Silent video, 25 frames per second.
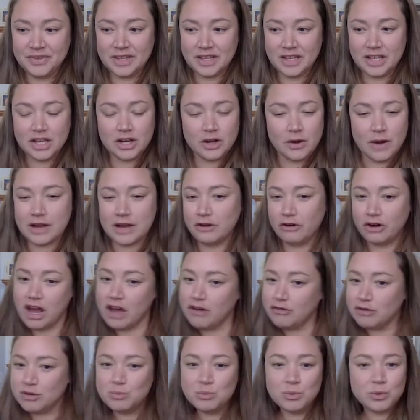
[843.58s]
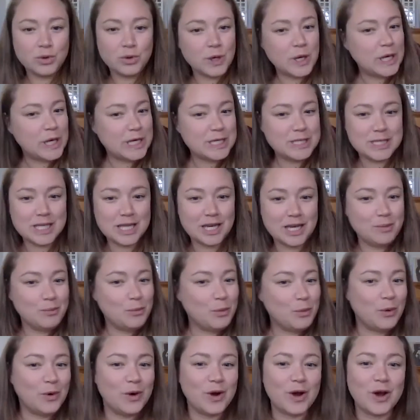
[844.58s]
you know, I don't have employees
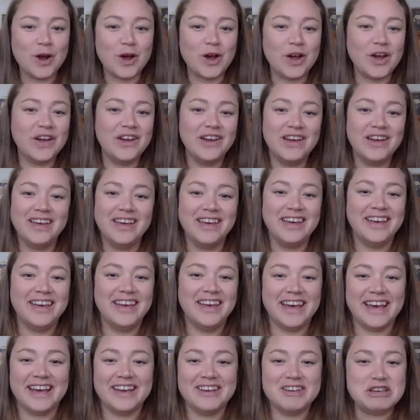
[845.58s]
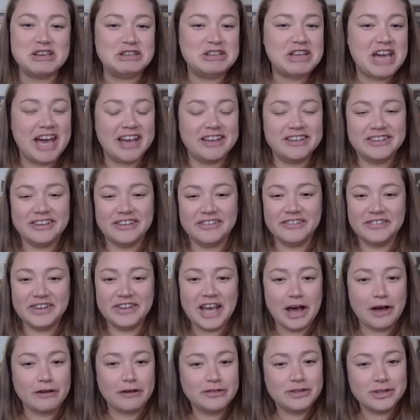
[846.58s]
anymore. I, I don't
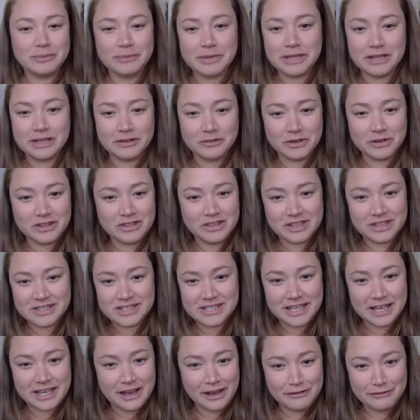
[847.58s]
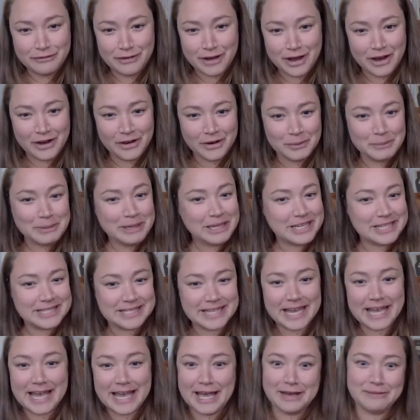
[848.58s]
have to meet with the C F O because
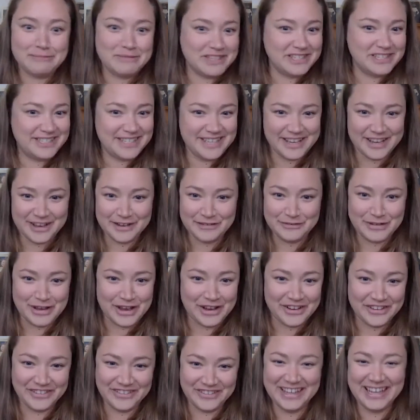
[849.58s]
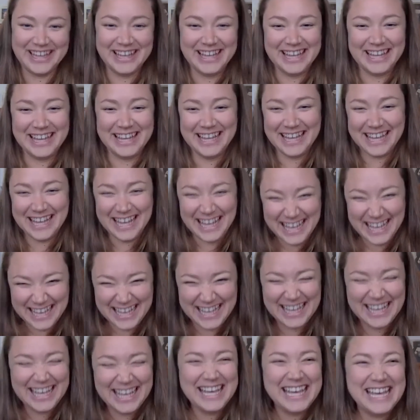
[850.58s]
I am the C F O.
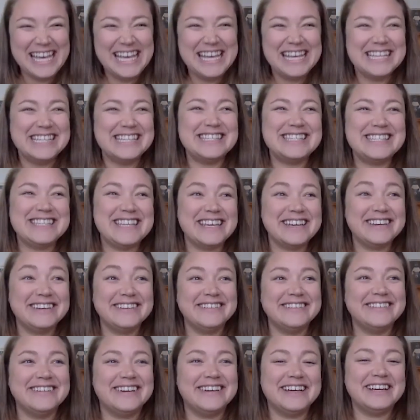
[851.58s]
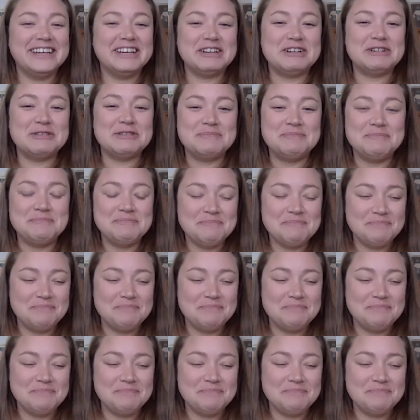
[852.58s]
So, um,